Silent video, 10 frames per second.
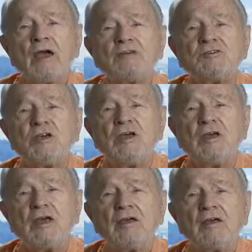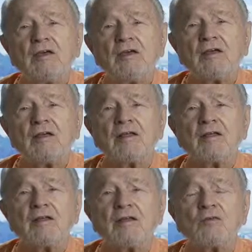she
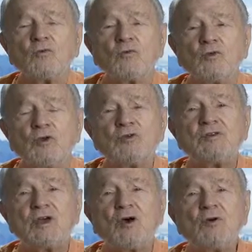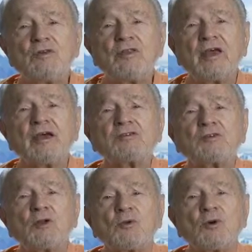used to go into the
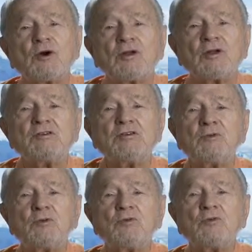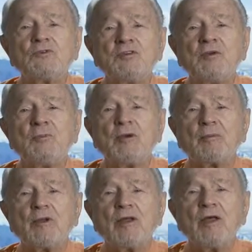astral world, and she would see
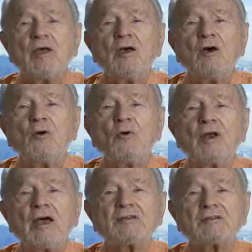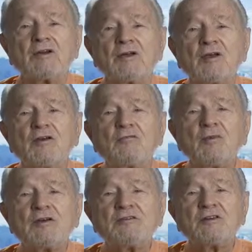people who would ask her to give
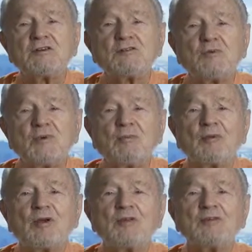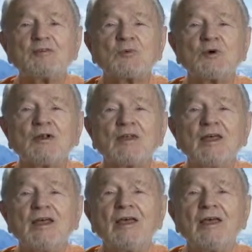messages to people in this world.